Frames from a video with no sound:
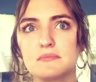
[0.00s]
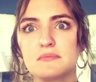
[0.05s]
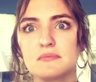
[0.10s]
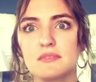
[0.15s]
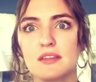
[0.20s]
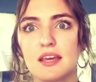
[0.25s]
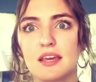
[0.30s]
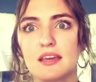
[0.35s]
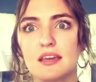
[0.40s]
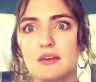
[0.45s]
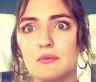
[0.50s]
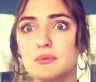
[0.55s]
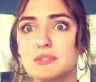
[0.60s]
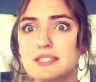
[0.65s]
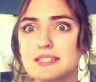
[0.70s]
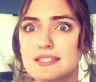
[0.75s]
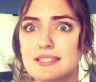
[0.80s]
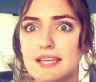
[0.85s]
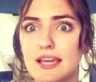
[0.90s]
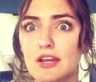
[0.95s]
like it would
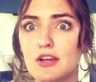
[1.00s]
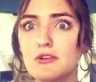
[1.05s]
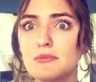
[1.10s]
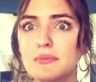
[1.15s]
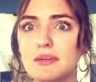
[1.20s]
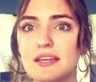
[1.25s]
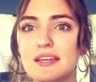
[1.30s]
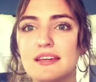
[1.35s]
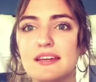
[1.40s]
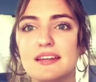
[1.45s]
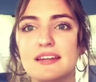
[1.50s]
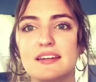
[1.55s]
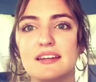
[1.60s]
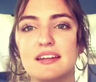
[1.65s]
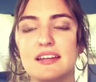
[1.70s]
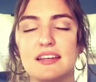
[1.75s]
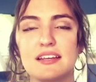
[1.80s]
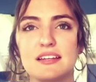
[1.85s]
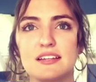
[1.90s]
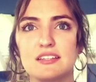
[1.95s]
scare me,
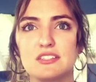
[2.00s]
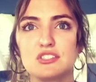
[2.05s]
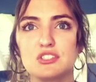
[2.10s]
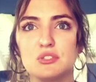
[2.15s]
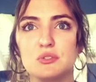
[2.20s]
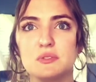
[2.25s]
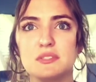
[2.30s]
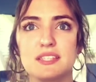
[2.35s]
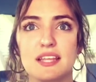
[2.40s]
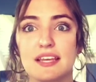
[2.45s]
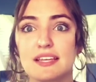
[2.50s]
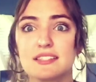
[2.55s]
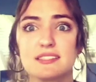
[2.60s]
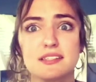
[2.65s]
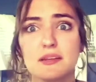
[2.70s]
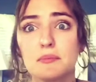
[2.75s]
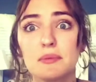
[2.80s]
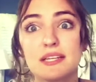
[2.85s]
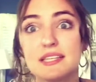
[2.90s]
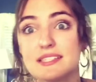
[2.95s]
and she'd say, like,
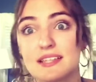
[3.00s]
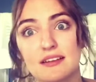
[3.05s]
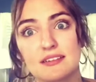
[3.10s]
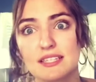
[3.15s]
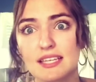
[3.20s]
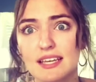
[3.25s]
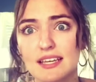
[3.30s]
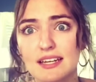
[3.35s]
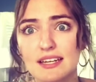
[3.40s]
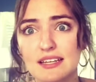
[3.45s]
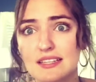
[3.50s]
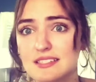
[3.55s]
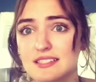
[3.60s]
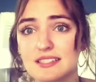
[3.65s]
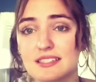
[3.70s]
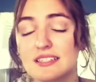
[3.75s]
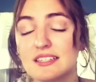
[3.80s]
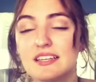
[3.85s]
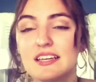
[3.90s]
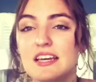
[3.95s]
somebody's out to get us,
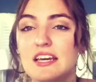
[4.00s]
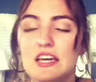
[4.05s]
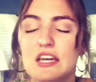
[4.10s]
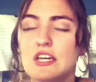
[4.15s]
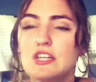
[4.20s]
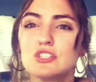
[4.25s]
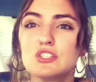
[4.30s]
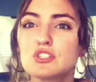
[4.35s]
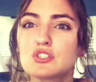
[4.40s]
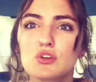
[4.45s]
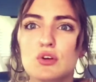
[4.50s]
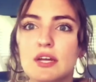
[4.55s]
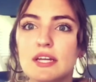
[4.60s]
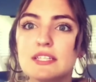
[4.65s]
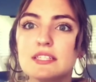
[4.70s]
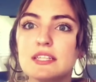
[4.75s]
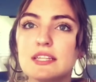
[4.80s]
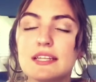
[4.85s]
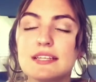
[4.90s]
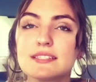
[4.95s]
and just
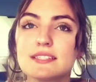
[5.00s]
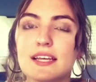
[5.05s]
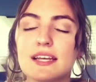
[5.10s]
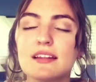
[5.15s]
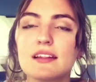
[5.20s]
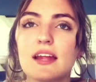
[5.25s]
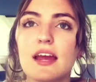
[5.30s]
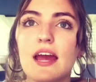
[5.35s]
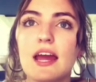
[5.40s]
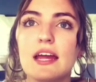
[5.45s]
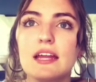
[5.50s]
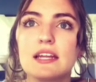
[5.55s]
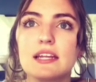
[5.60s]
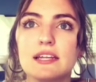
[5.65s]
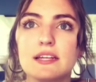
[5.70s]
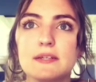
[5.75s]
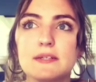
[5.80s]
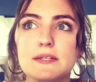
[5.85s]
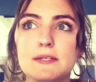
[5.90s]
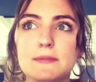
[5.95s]
crazy things like that.
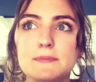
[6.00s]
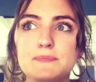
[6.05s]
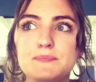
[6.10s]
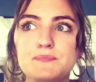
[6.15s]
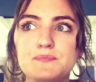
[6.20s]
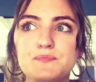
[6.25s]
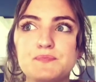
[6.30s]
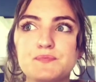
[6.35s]
And